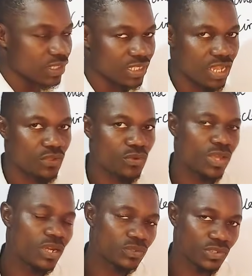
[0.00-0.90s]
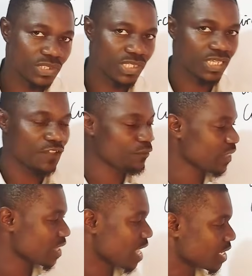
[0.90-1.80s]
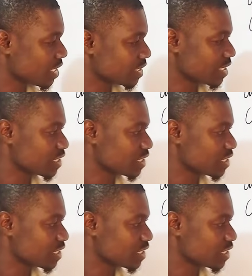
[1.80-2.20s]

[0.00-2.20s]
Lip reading: now you get to see that it's